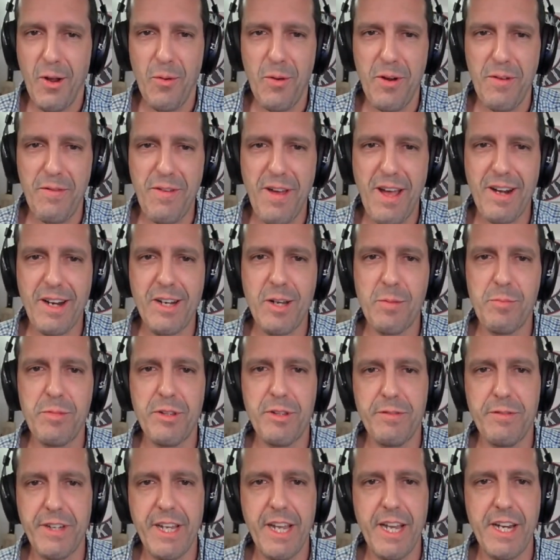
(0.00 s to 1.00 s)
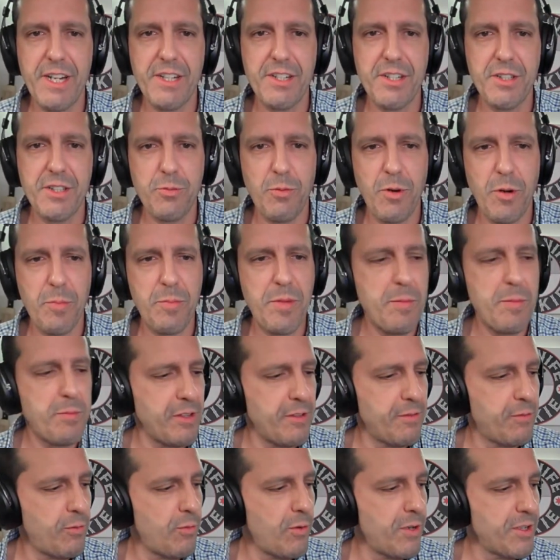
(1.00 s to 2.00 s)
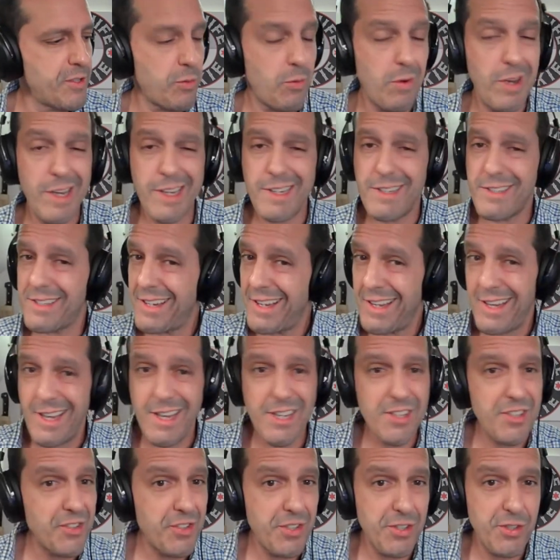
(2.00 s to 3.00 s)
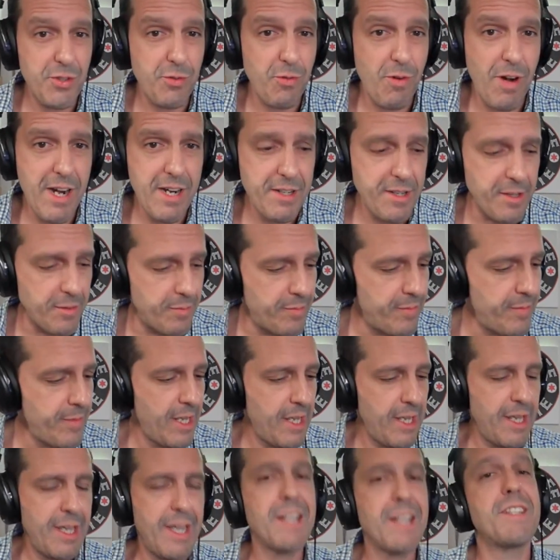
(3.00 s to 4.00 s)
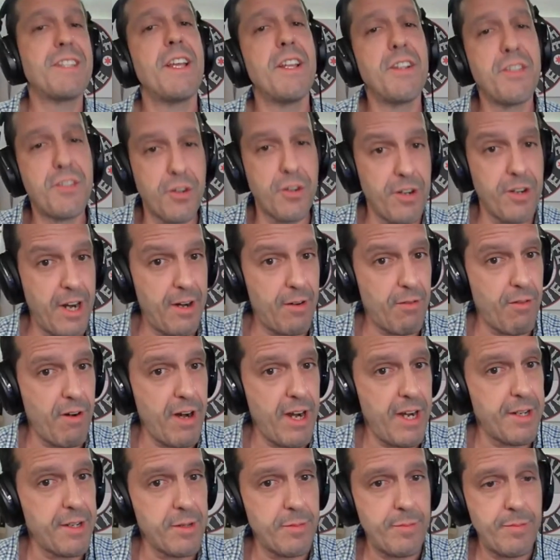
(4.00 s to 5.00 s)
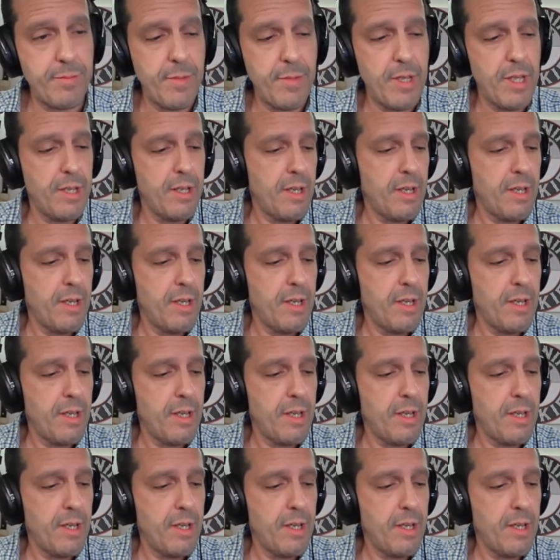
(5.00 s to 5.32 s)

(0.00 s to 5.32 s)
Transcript: We've had a couple of occasions where people have won twice. It's just random. It's internet random.